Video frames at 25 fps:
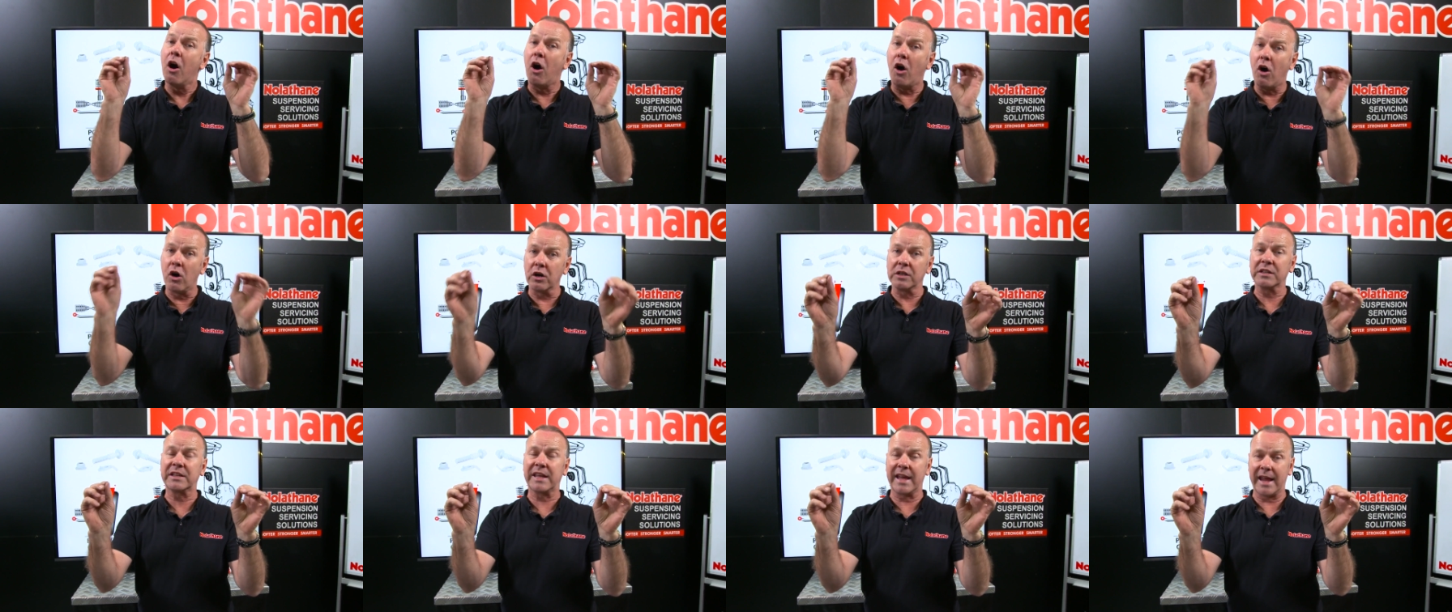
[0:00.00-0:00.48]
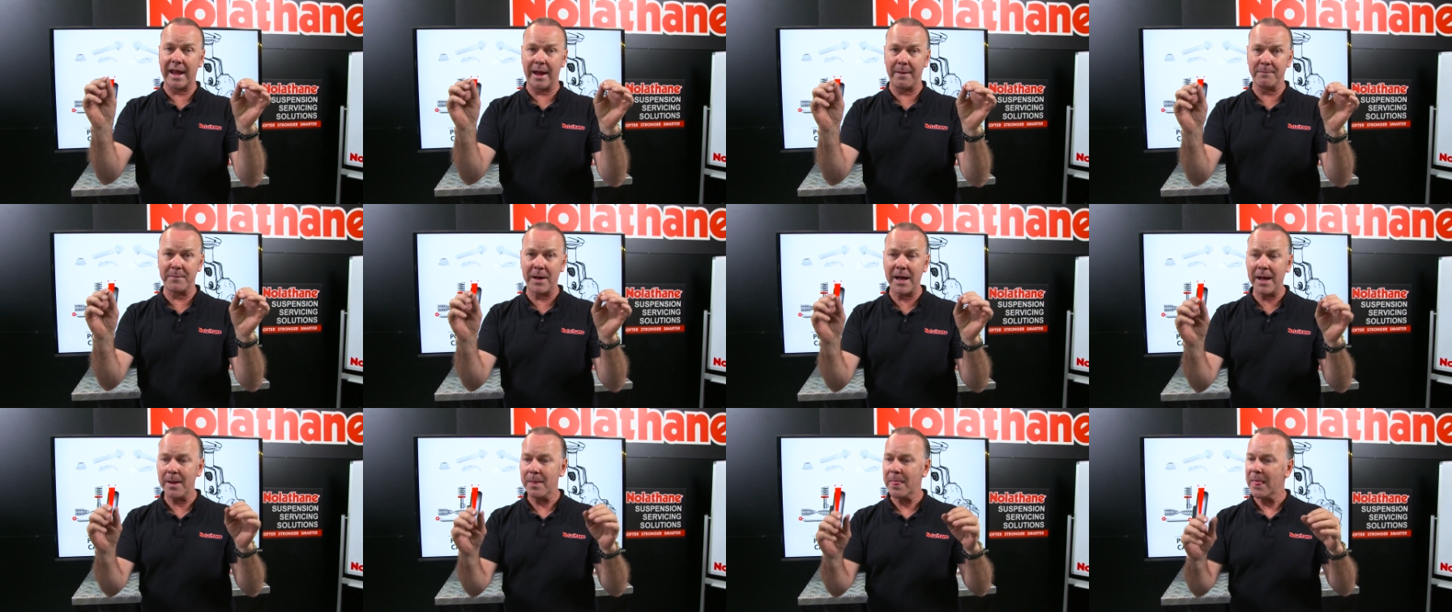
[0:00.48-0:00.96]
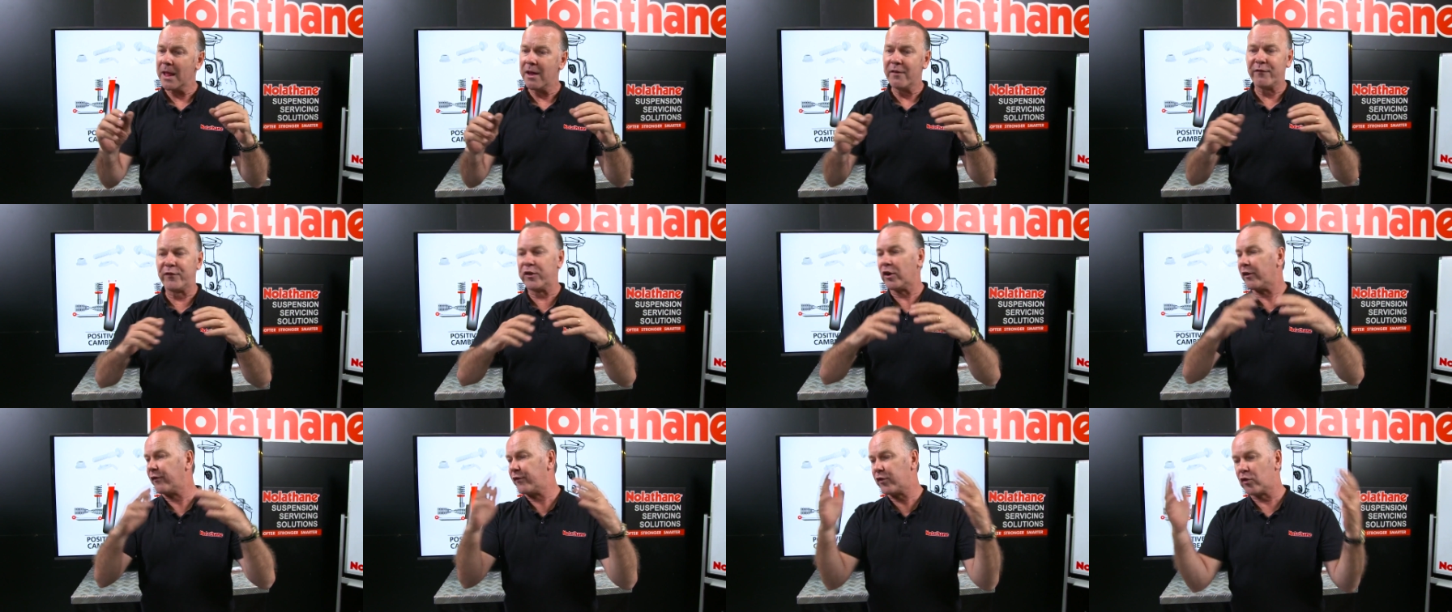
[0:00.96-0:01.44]
on camber
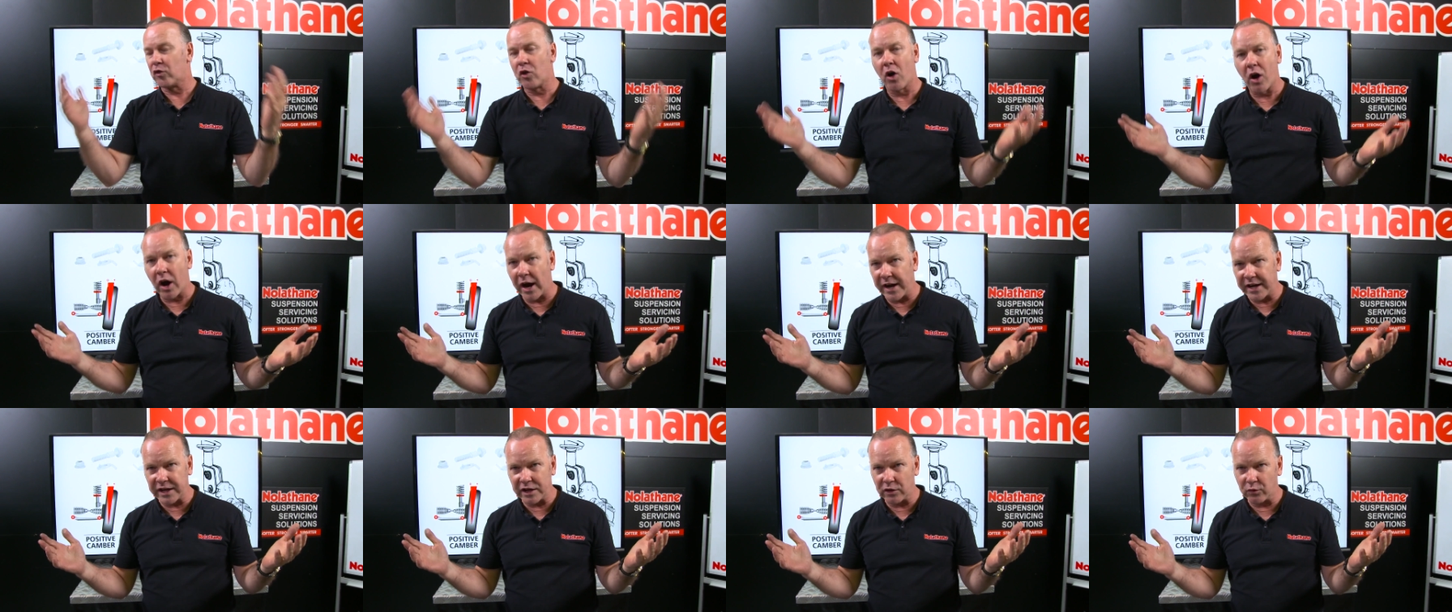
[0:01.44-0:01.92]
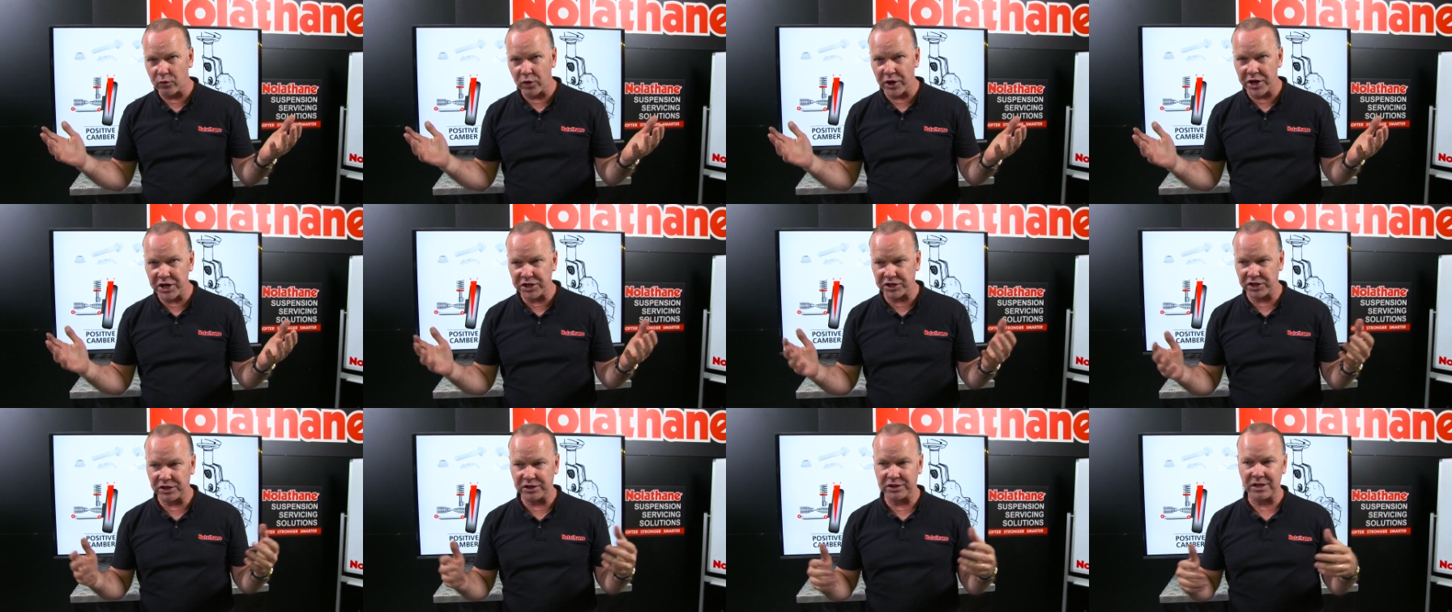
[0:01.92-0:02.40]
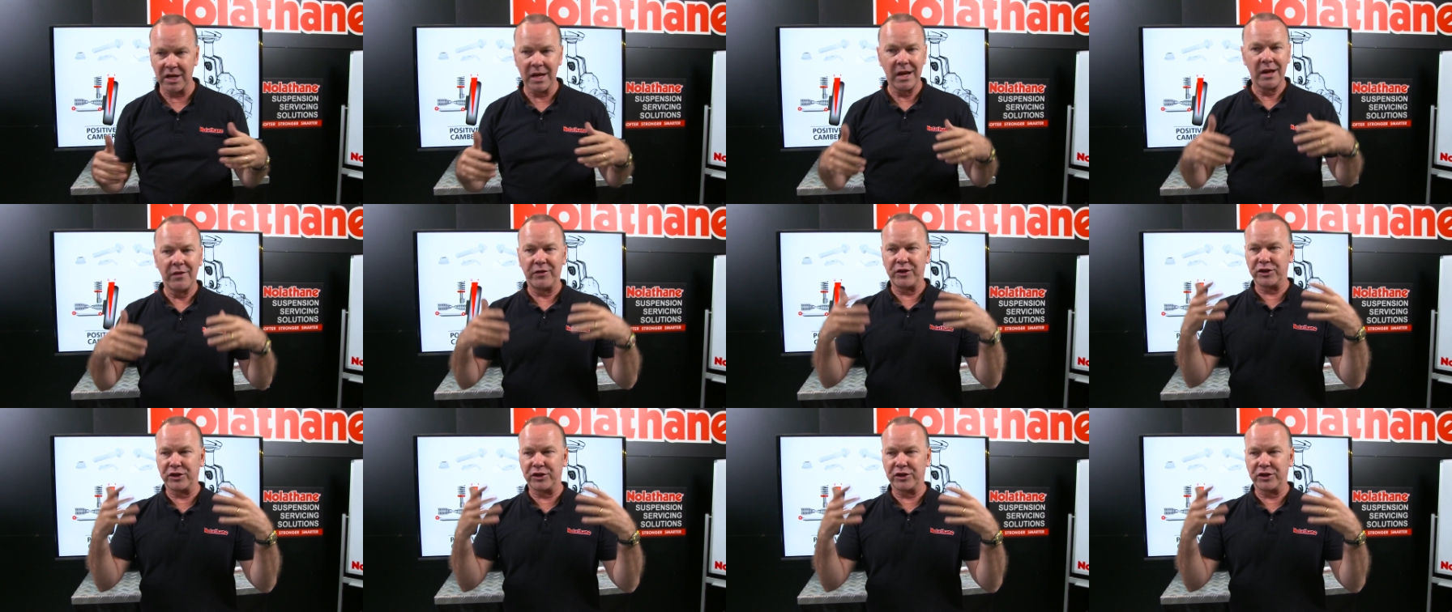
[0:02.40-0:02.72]
for a variety of reasons.